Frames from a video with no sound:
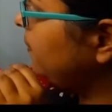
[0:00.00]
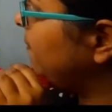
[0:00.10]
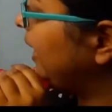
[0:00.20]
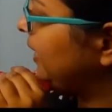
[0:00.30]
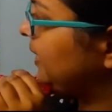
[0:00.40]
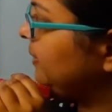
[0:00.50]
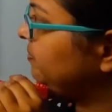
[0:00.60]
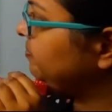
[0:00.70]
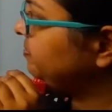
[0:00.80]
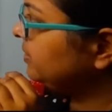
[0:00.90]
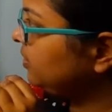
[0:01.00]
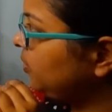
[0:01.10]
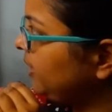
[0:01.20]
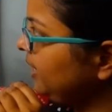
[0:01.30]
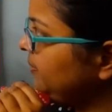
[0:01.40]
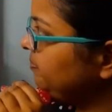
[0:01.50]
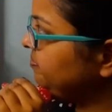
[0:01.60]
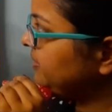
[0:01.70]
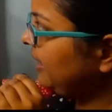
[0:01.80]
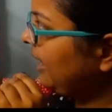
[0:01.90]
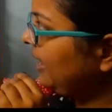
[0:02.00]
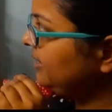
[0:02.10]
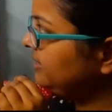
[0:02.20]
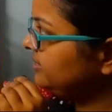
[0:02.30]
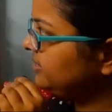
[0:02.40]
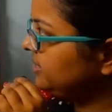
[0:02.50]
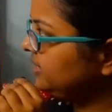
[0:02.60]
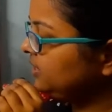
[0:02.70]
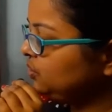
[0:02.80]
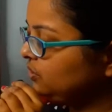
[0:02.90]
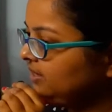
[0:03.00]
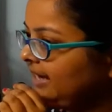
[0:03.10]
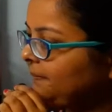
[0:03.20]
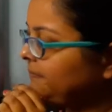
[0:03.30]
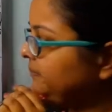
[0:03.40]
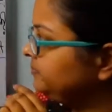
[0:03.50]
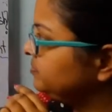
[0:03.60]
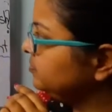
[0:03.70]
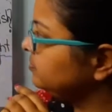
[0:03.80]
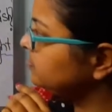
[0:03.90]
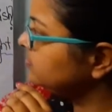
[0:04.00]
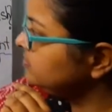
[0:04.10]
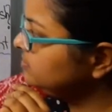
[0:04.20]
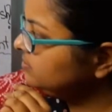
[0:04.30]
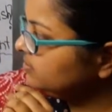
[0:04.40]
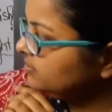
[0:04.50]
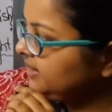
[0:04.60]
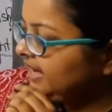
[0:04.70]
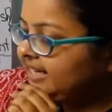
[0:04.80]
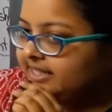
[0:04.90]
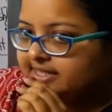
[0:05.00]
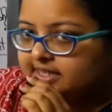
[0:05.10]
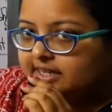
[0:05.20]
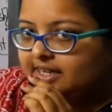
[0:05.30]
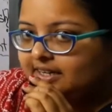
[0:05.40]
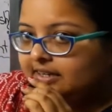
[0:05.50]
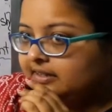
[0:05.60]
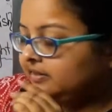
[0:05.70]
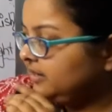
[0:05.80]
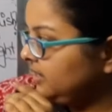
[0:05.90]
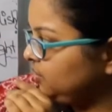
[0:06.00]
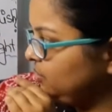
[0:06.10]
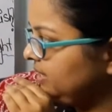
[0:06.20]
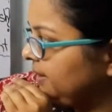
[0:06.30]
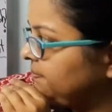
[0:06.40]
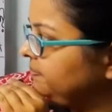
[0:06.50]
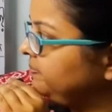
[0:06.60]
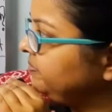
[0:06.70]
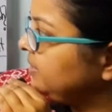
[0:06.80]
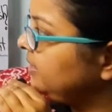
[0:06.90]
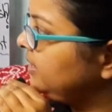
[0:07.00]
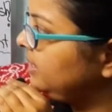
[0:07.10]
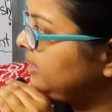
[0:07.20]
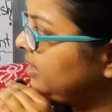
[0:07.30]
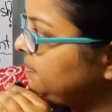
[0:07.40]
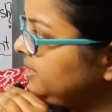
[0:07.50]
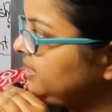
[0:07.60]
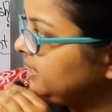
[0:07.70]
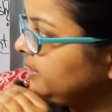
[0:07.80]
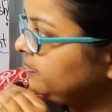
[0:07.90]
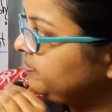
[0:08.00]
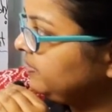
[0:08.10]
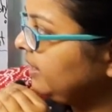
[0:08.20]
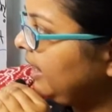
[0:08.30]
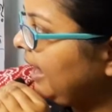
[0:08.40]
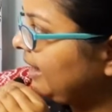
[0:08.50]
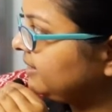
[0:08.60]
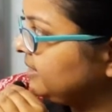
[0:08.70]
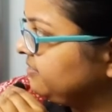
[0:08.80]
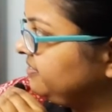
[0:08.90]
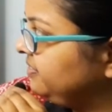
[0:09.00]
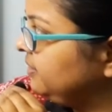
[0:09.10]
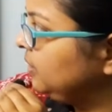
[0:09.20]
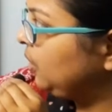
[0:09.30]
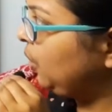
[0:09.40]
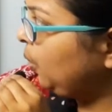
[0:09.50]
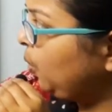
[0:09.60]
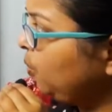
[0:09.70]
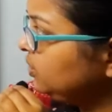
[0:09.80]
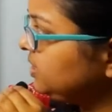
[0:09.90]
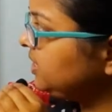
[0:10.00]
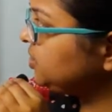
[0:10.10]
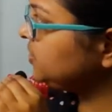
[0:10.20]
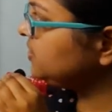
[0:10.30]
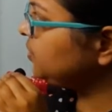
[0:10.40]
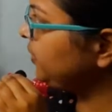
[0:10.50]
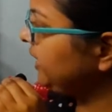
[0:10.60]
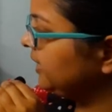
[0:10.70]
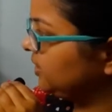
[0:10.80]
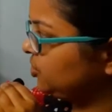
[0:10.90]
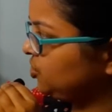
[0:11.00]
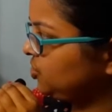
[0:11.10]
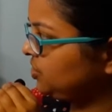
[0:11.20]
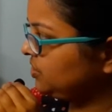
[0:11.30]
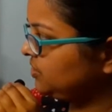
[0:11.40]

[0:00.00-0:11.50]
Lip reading: by. Okay, and it is turning into them. They is turning into them. Number D, active. Who teaches you English?